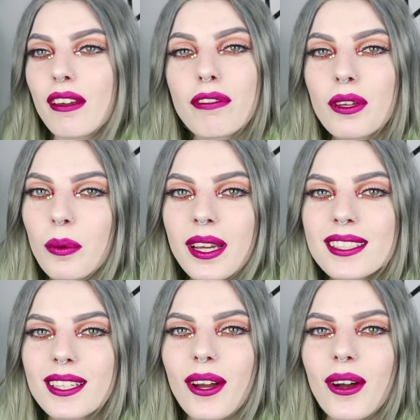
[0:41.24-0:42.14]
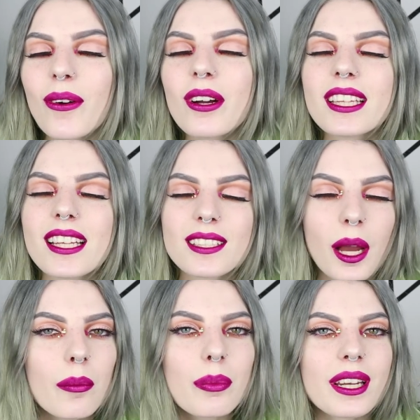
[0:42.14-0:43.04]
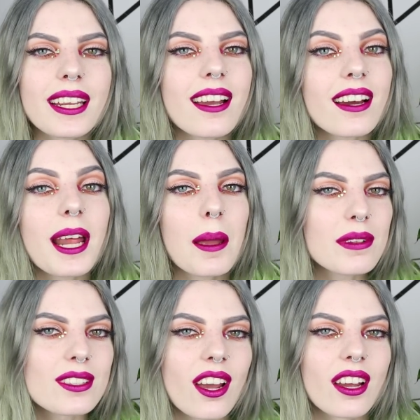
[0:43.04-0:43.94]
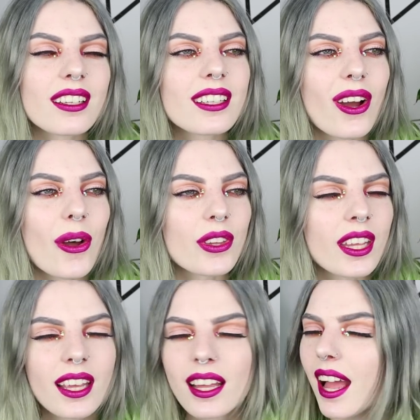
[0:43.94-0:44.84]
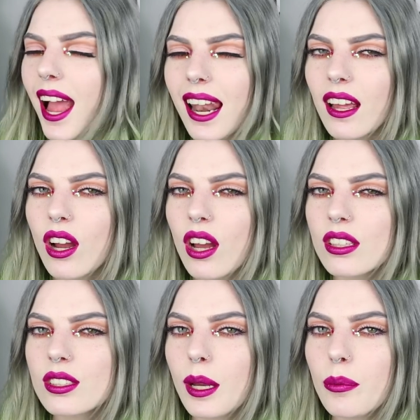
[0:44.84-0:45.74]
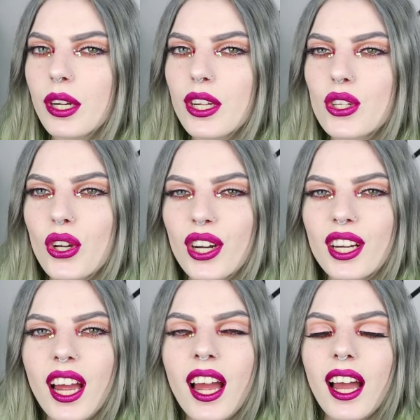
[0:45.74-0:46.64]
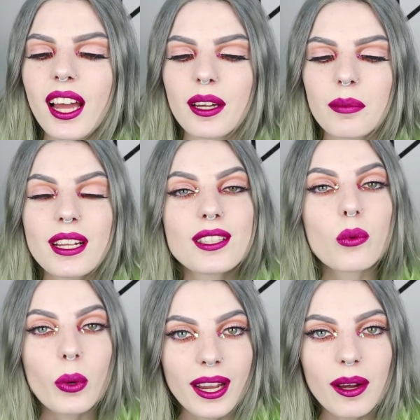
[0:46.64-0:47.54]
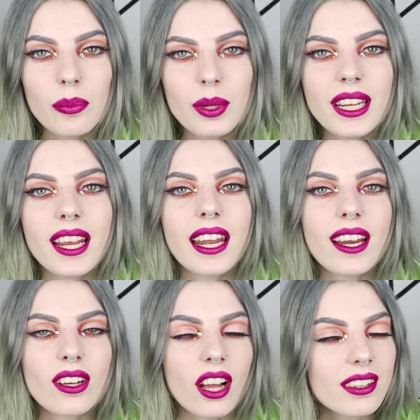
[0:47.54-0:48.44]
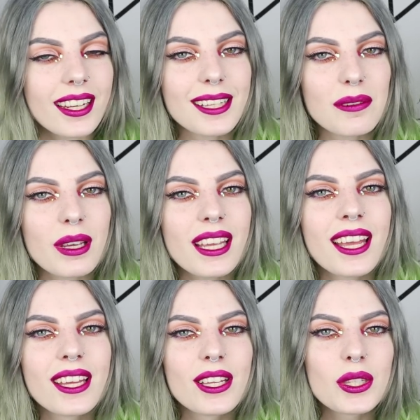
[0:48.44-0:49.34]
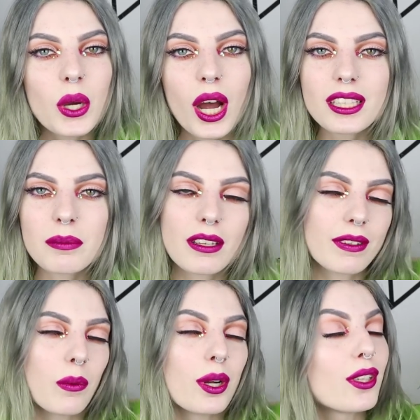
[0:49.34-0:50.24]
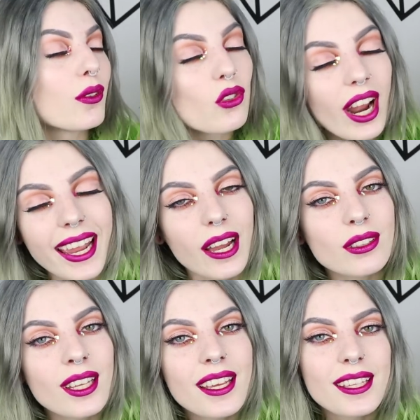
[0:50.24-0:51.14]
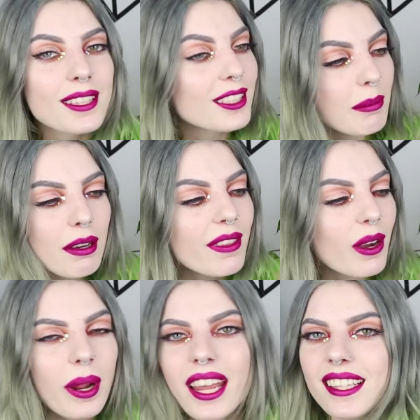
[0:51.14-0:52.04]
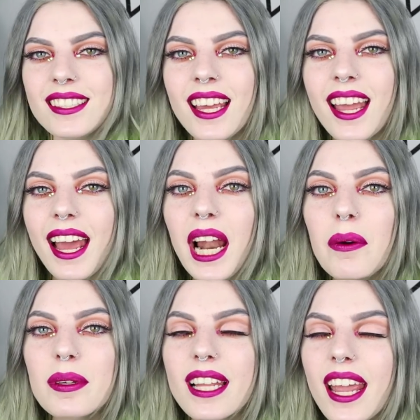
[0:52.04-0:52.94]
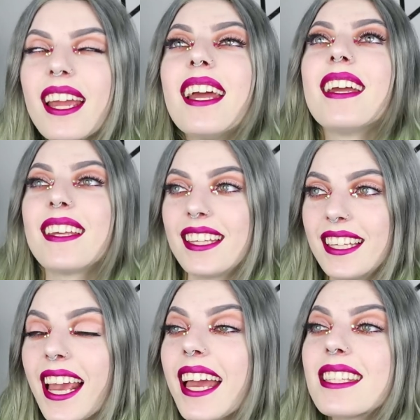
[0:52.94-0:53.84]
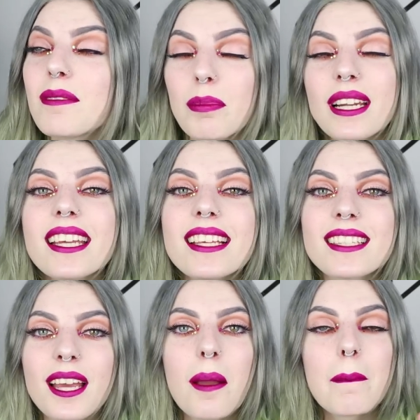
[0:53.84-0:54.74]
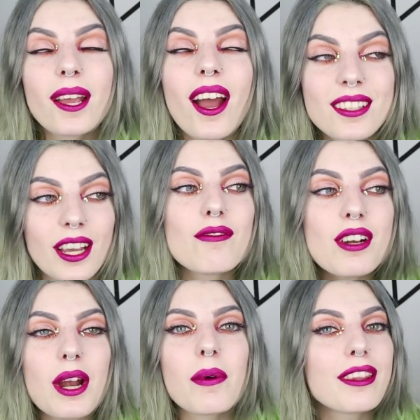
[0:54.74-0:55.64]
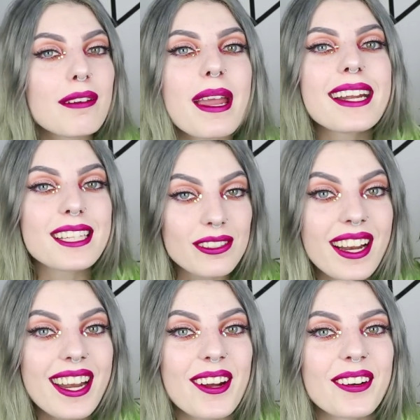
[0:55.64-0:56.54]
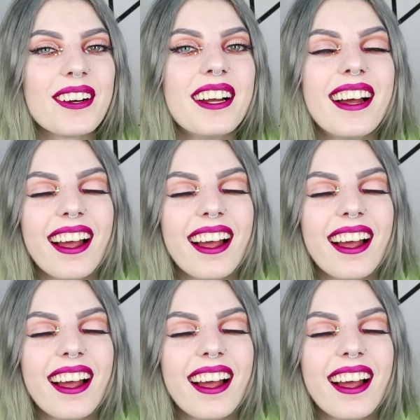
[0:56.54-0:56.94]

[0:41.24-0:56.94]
a few weeks ago, this company on Amazon called Alacos, I'm pretty sure, it's a wig company, and they contacted me to ask me if I want to try out some of their wigs. And I was like, yes please, because I really want to make this video.